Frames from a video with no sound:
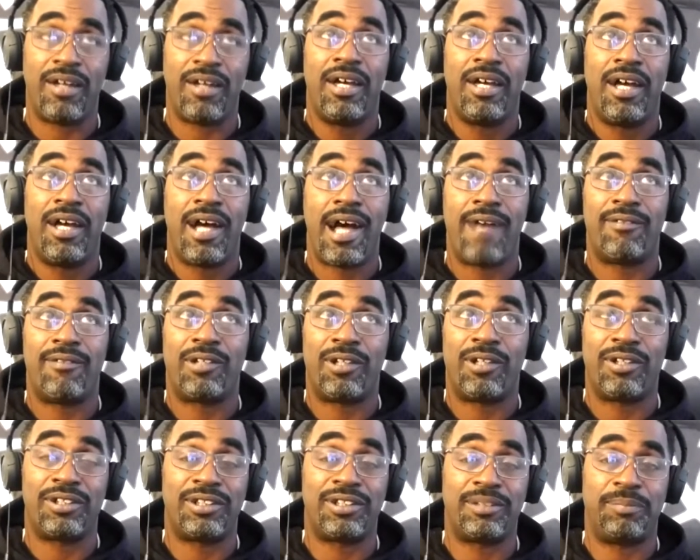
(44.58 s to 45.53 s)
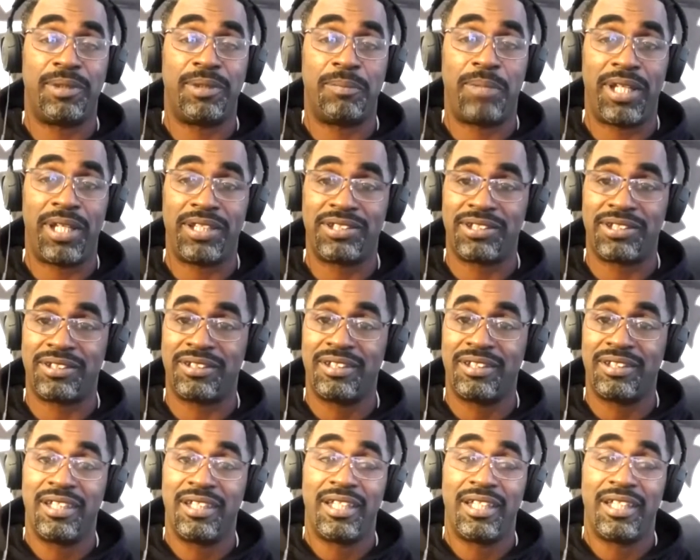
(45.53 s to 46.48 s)
I I've learned to be
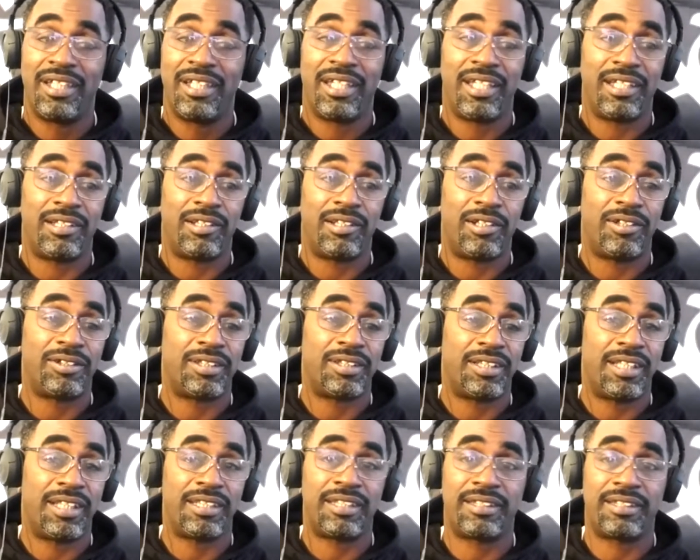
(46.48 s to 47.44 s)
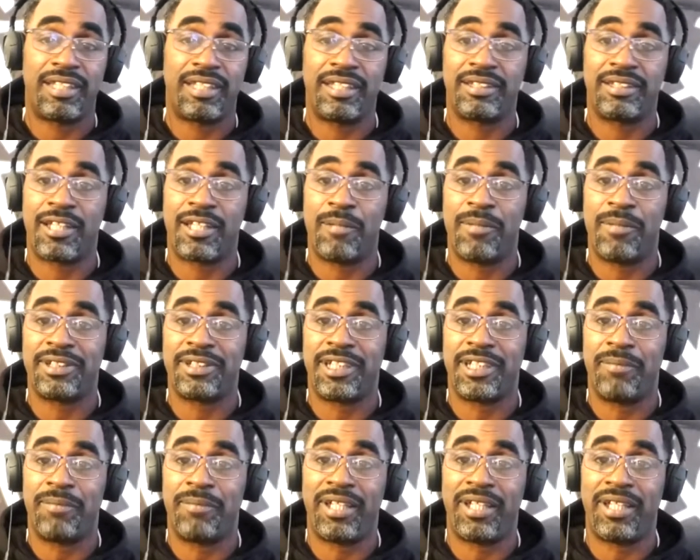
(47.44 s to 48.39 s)
patient and learned to let the things come as
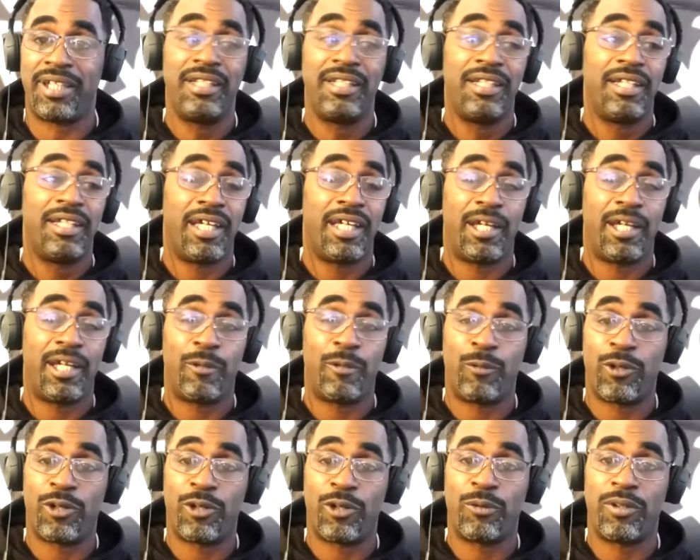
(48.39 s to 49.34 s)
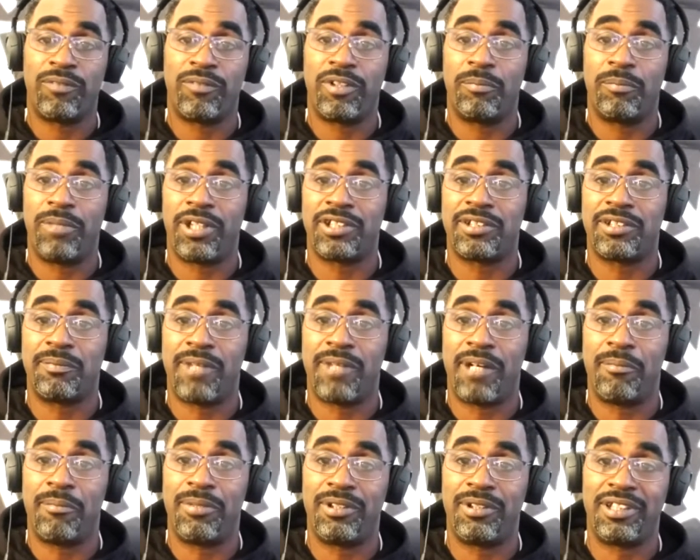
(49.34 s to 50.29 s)
they may and work with them to the best of
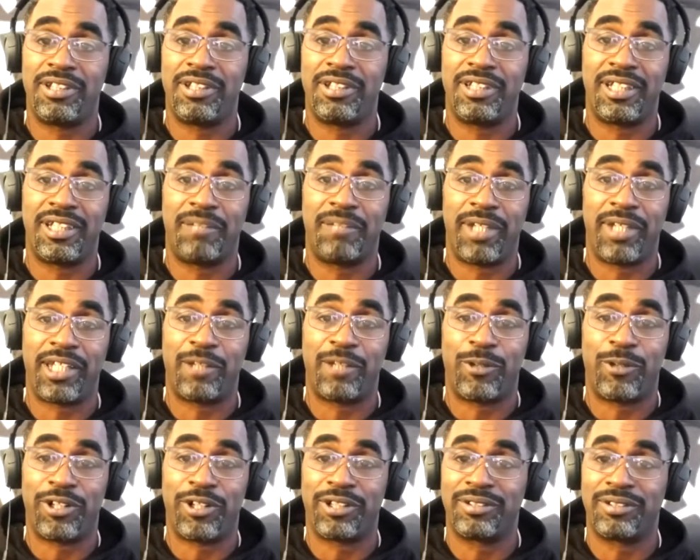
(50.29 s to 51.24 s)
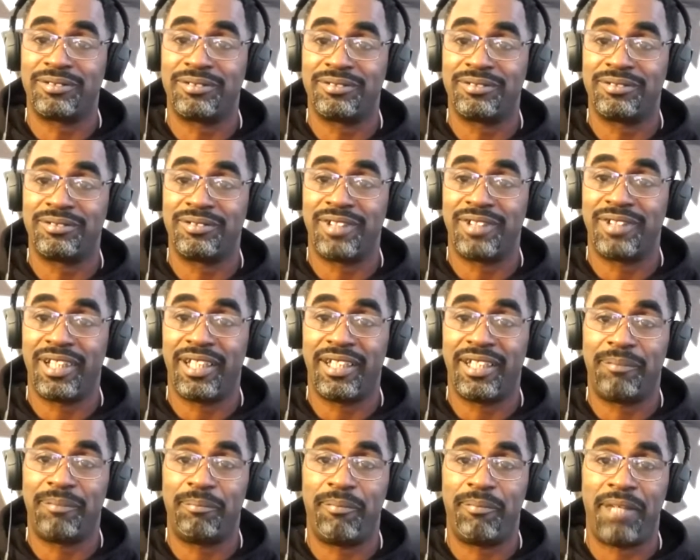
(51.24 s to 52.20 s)
my ability and make it work.
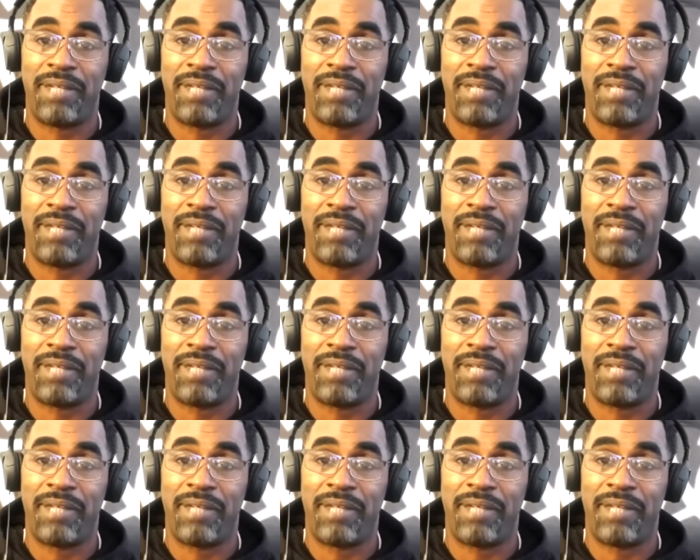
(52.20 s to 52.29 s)
And